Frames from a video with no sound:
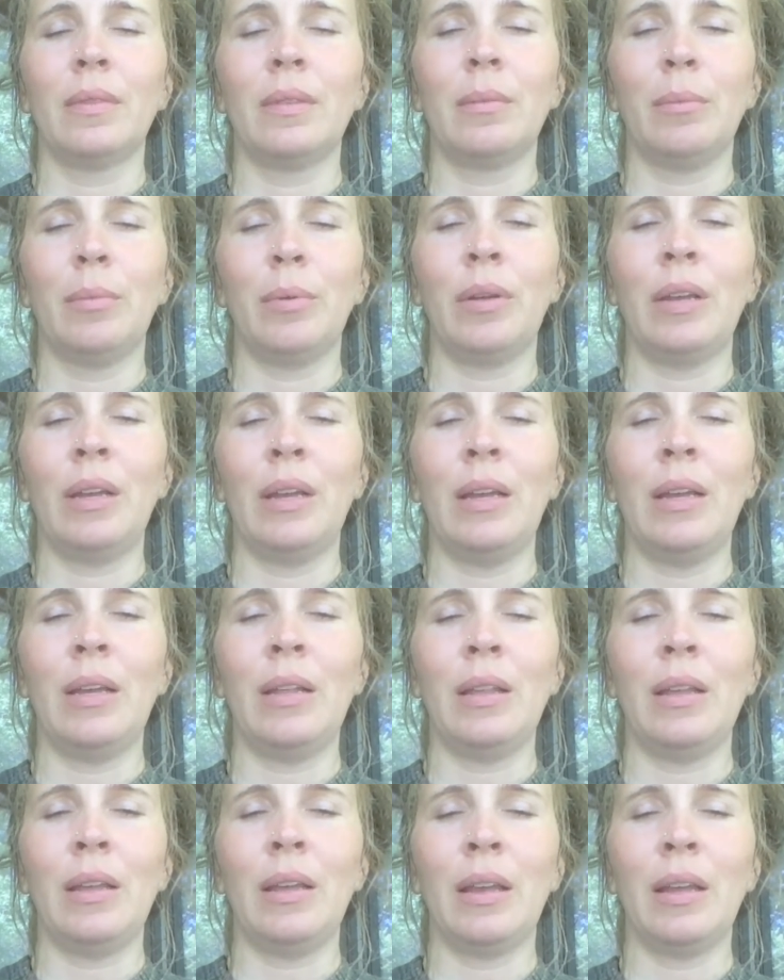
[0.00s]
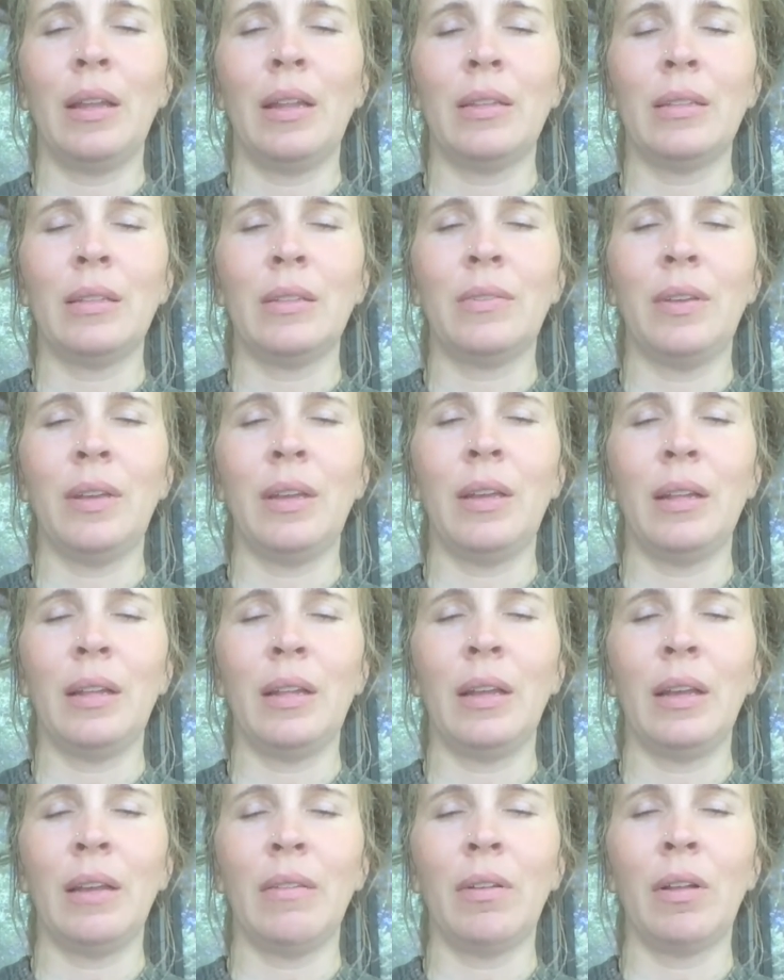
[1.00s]
Breathing in this
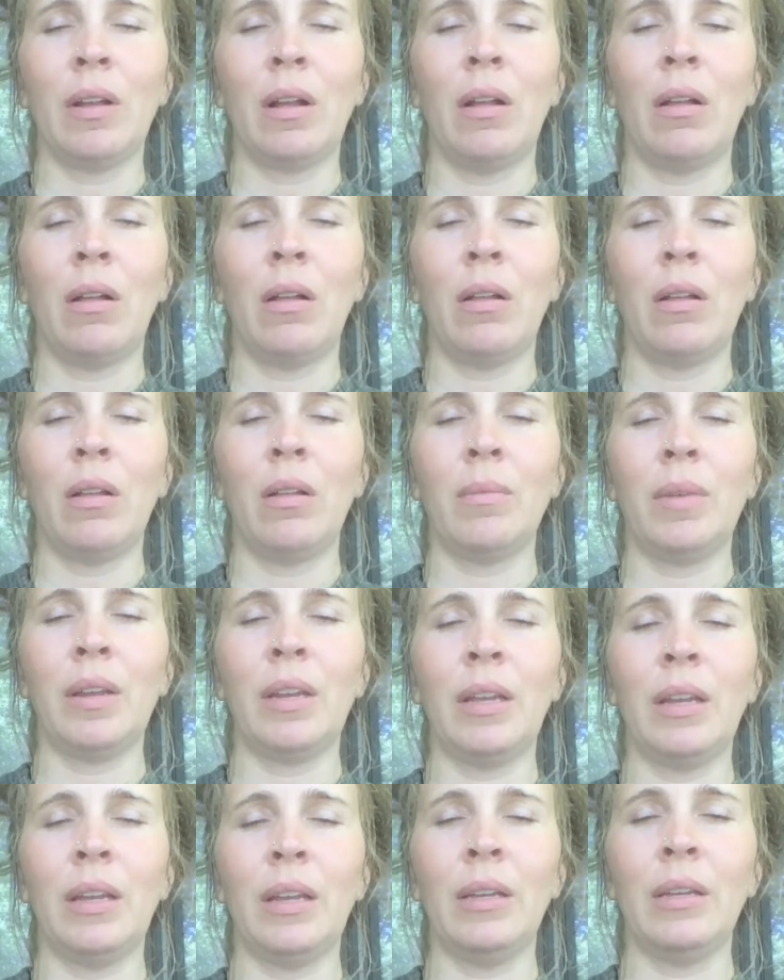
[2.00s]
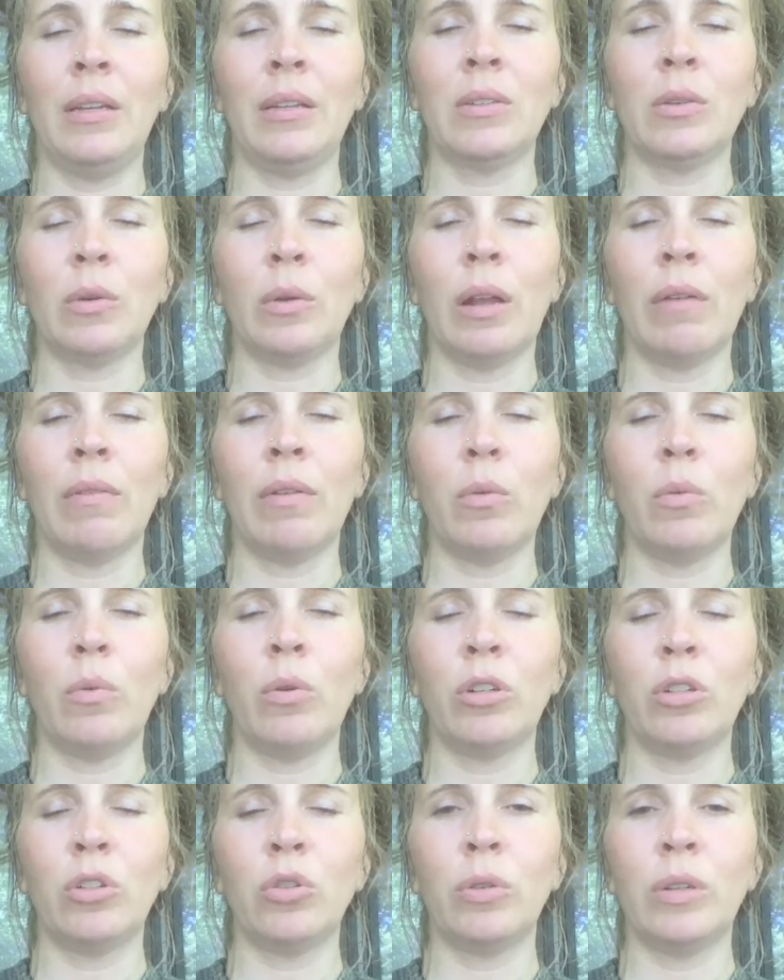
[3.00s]
feeling of calm and ease, whatever
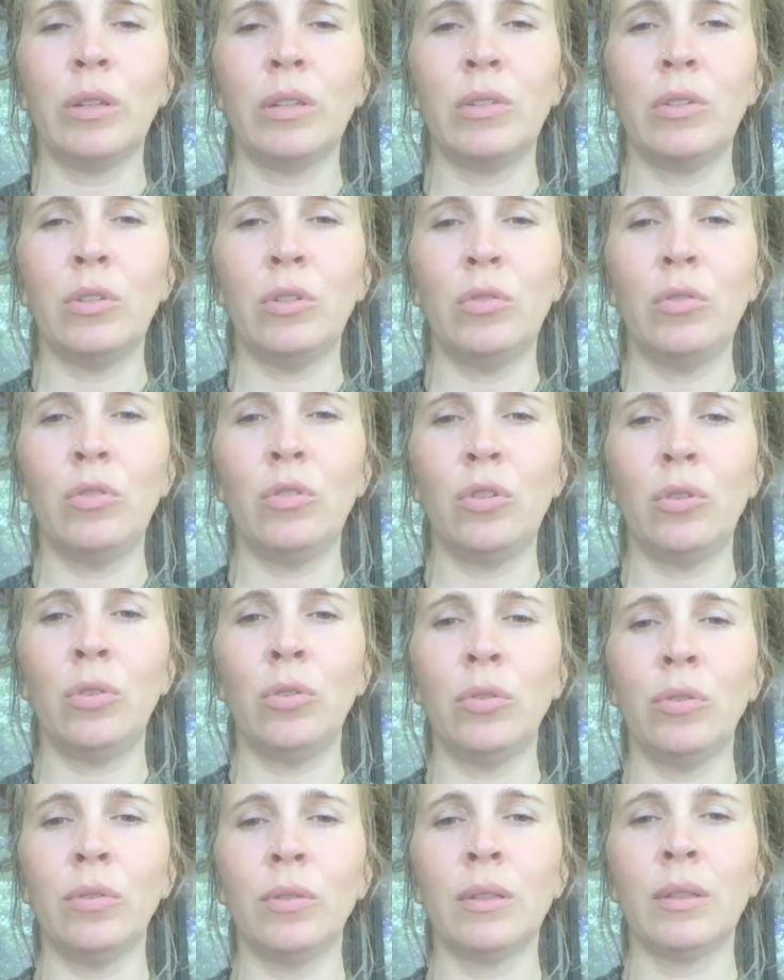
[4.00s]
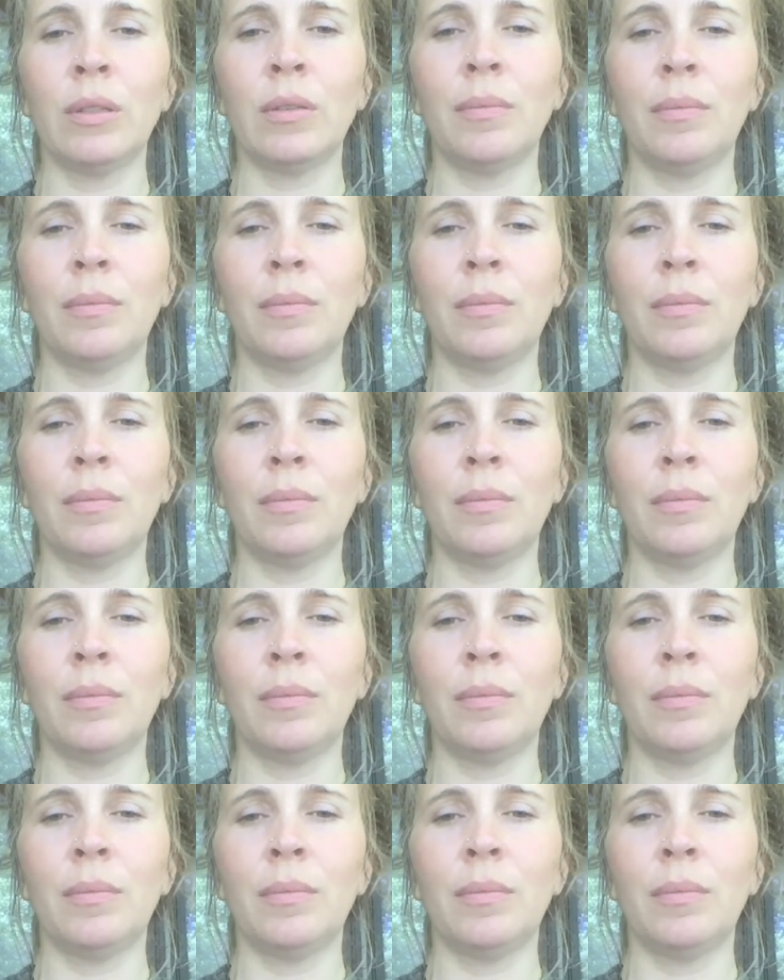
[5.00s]
word choice you choose.